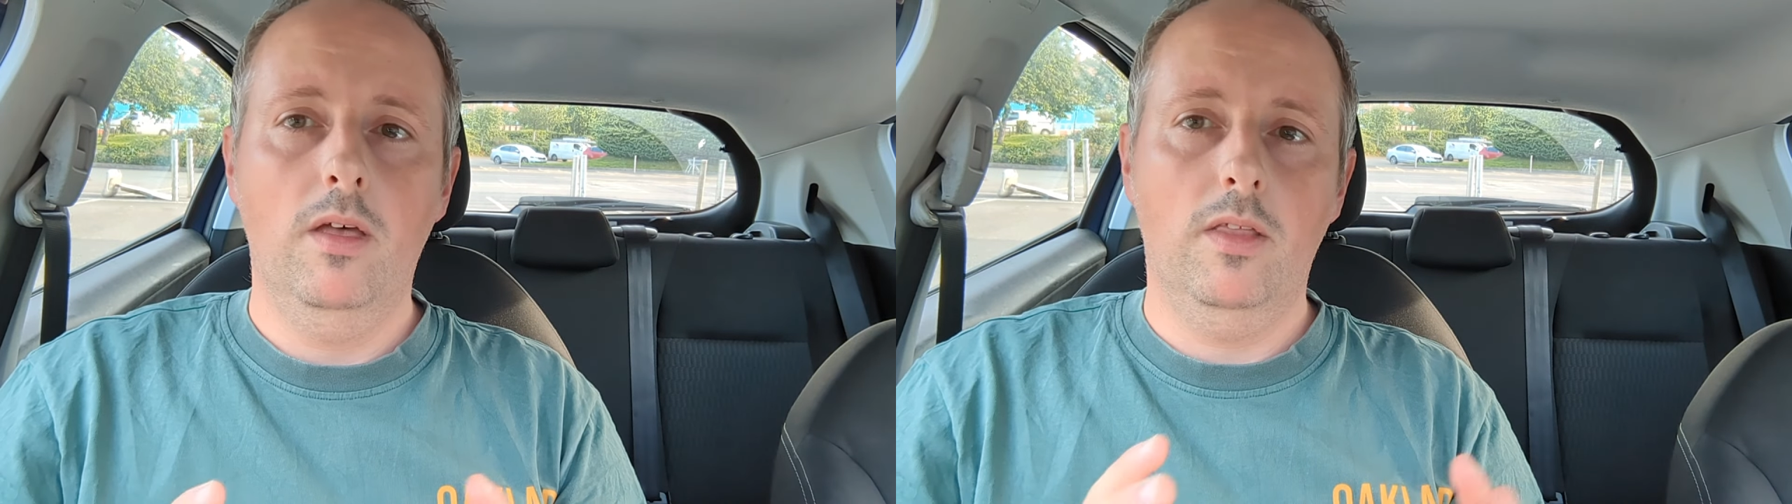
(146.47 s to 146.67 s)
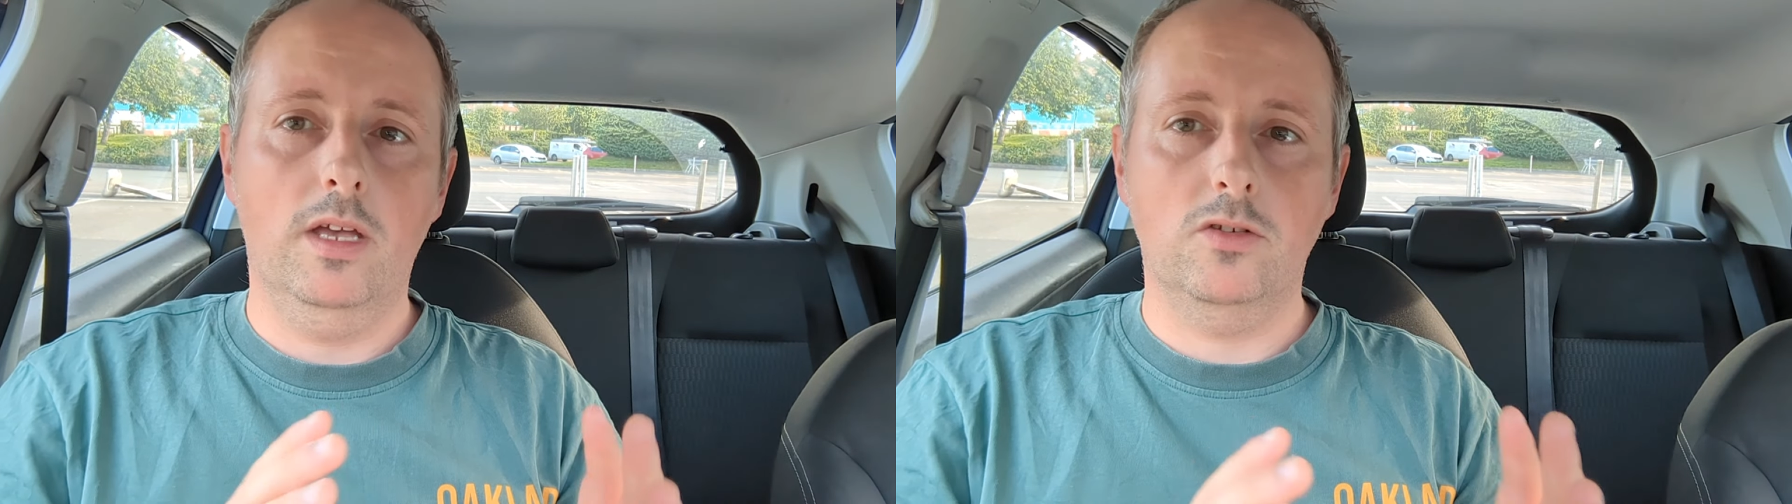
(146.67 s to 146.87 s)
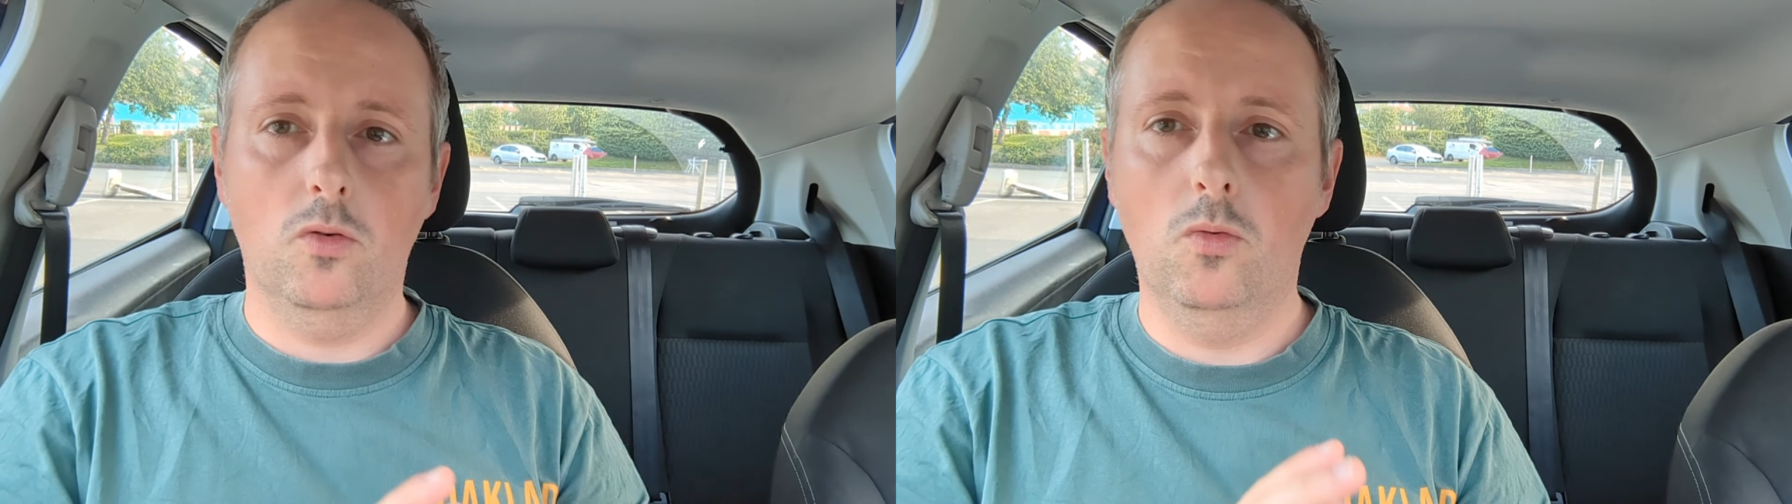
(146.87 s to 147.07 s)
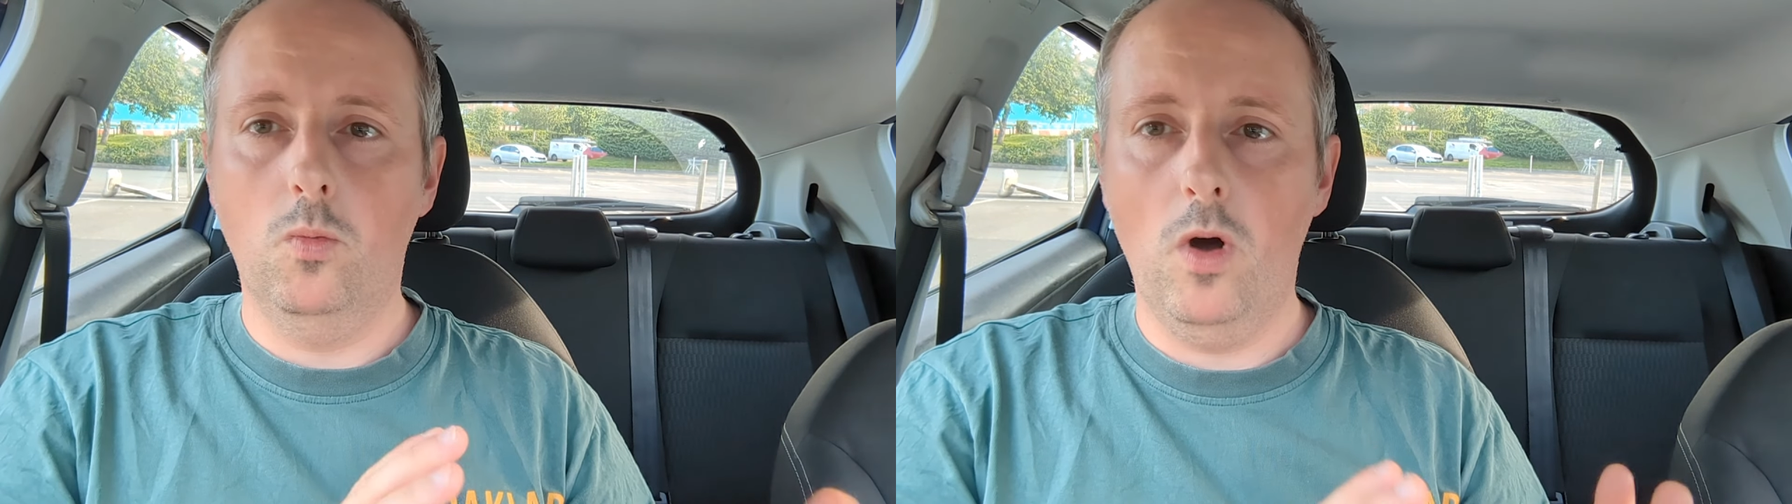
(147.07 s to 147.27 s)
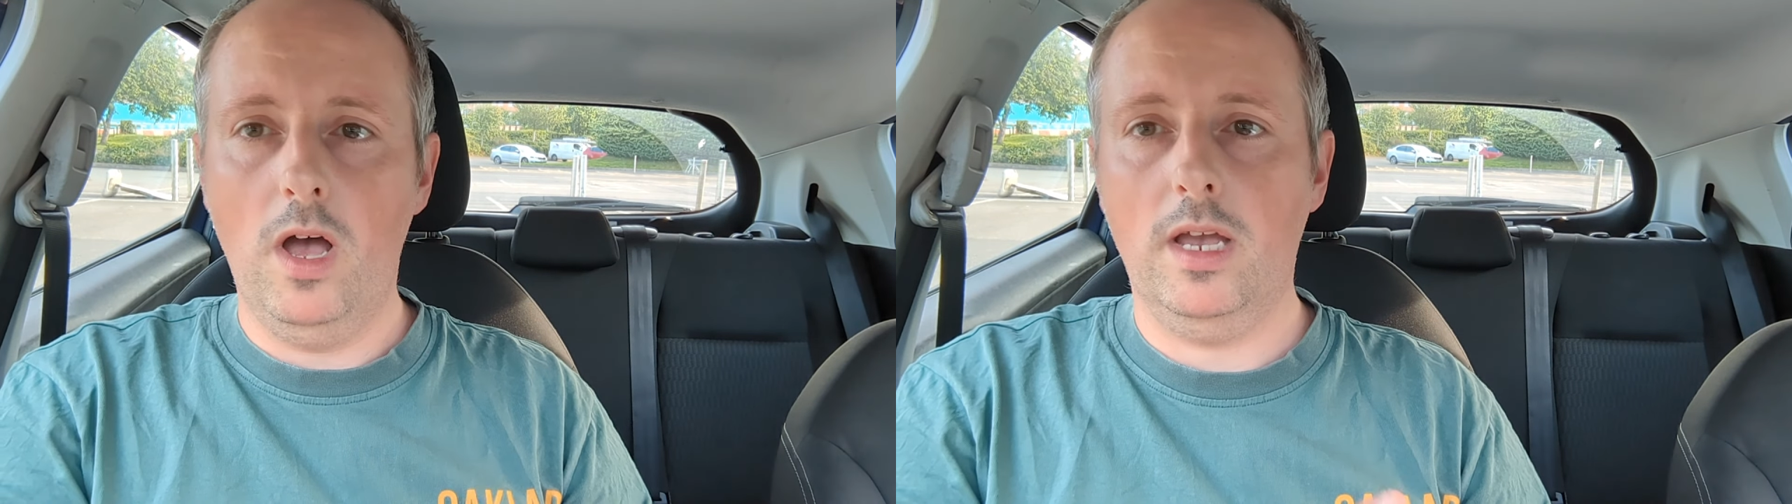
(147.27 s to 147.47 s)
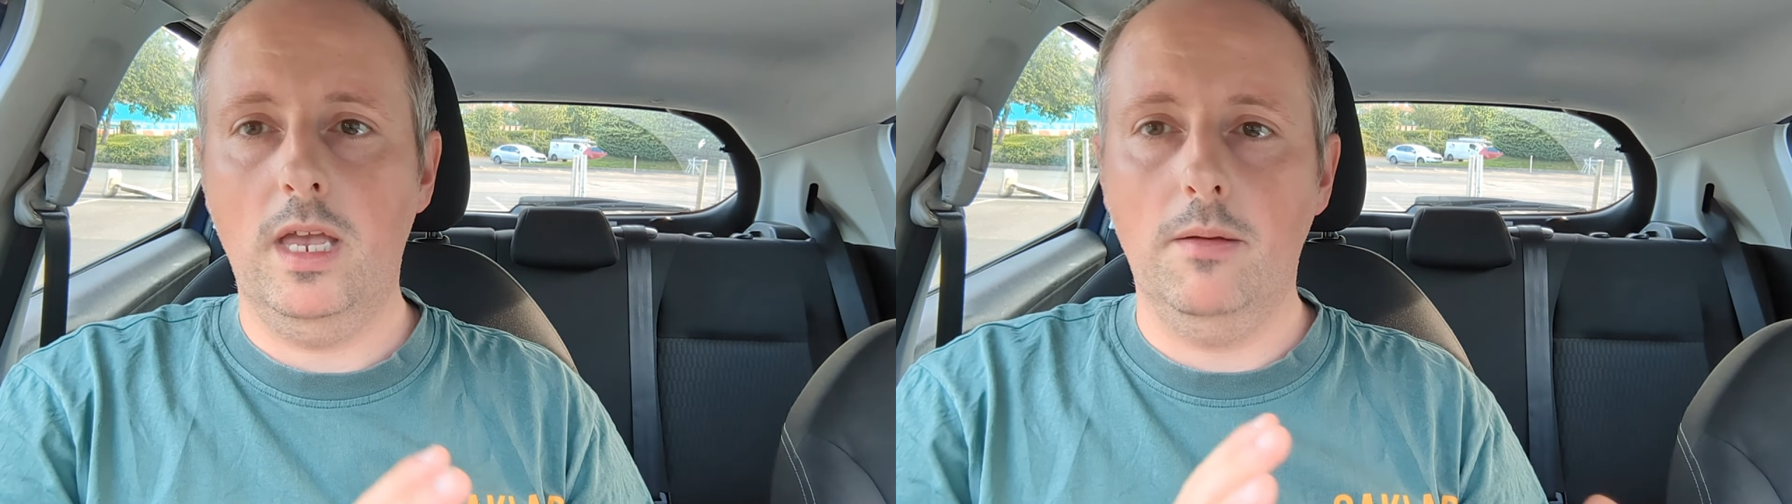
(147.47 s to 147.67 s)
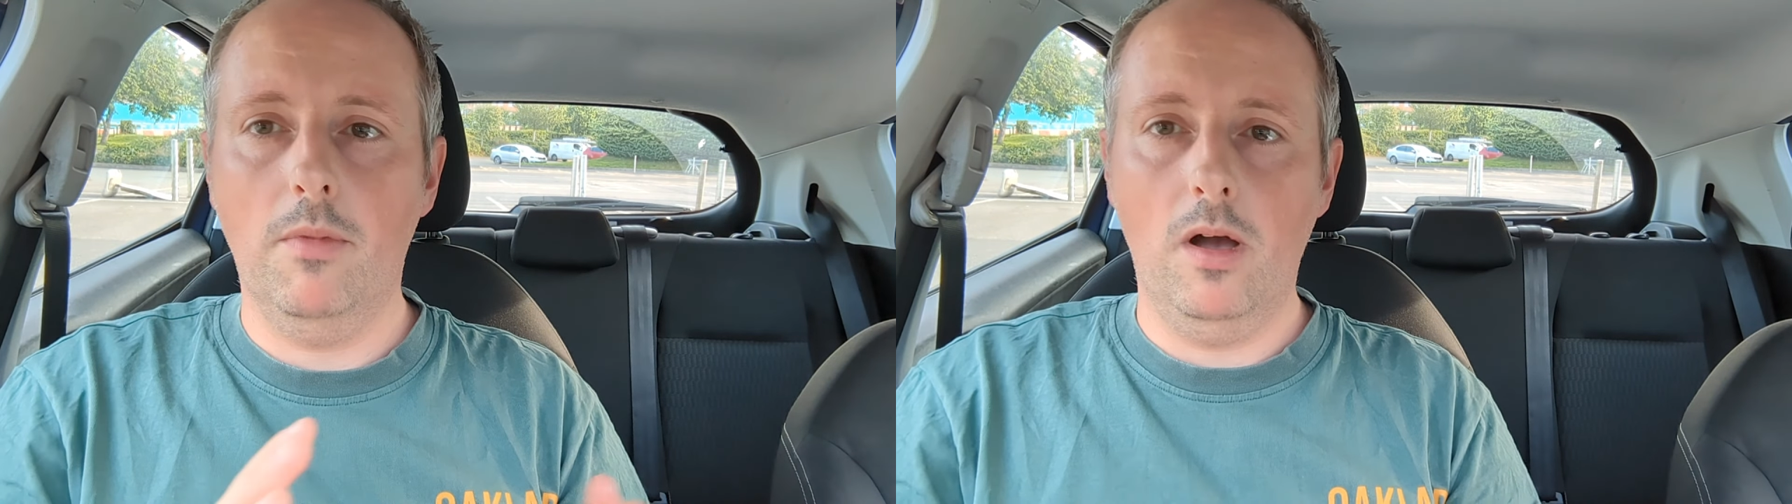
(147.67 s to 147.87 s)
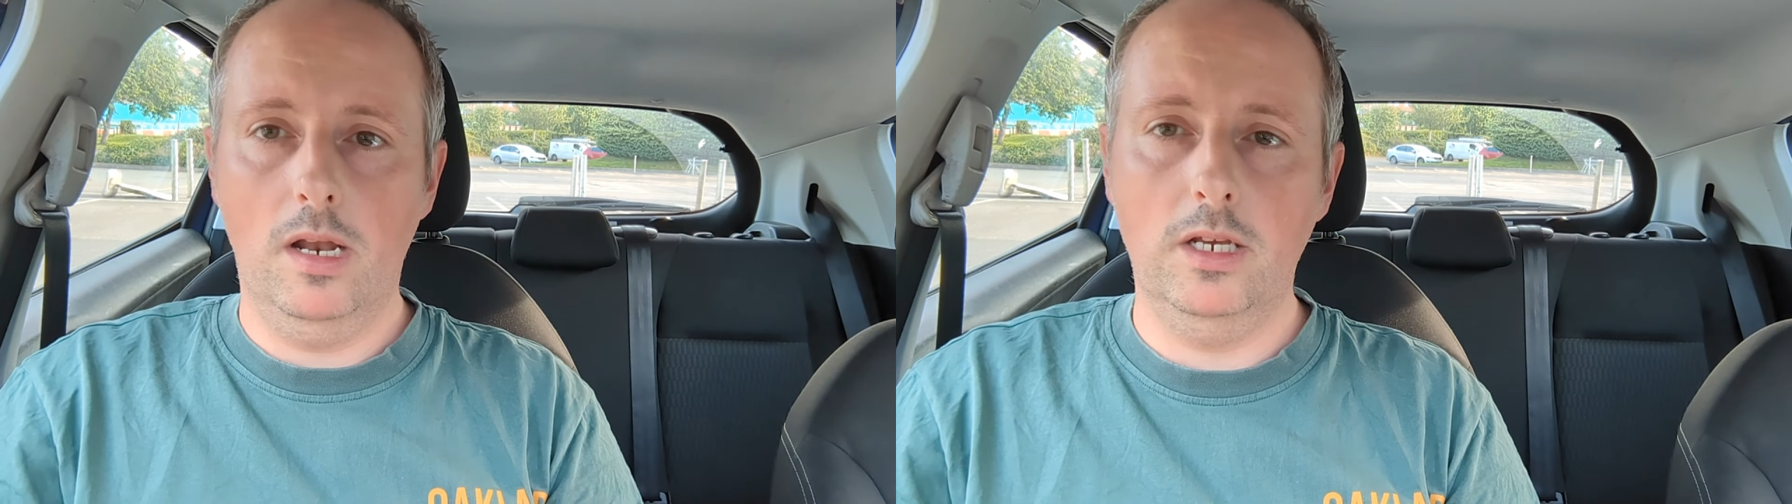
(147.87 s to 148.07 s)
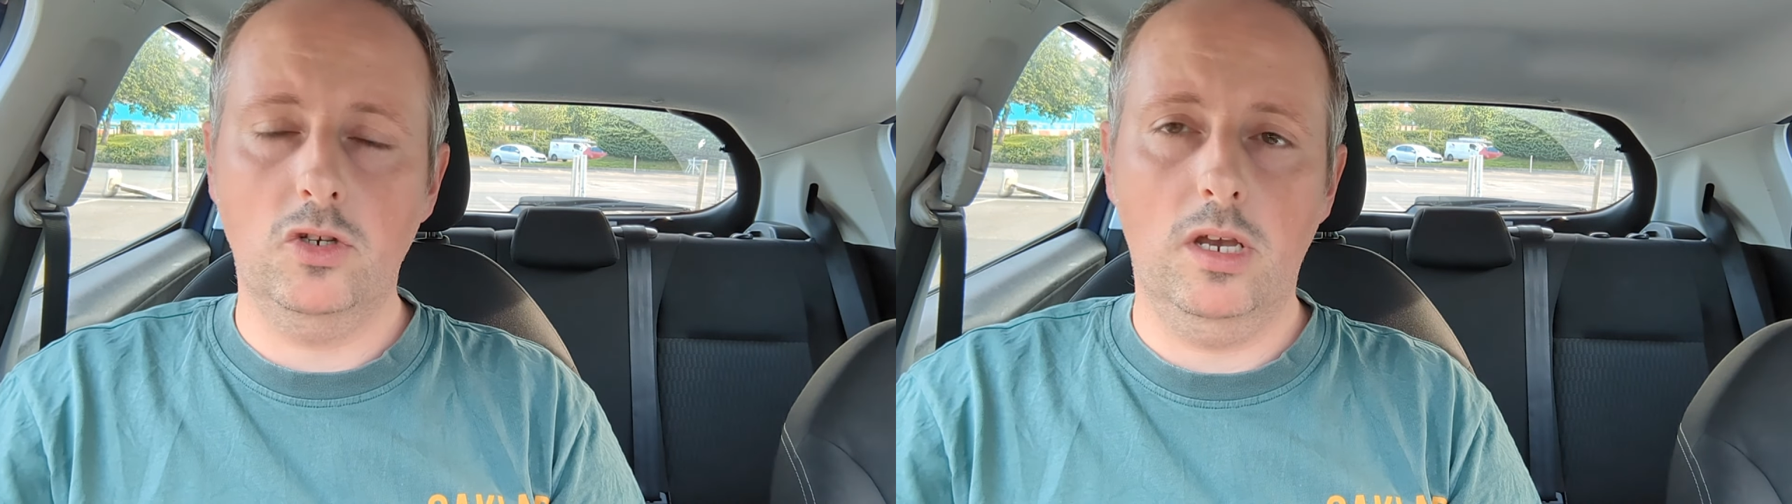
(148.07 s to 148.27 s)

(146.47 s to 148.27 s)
That's all working mileage.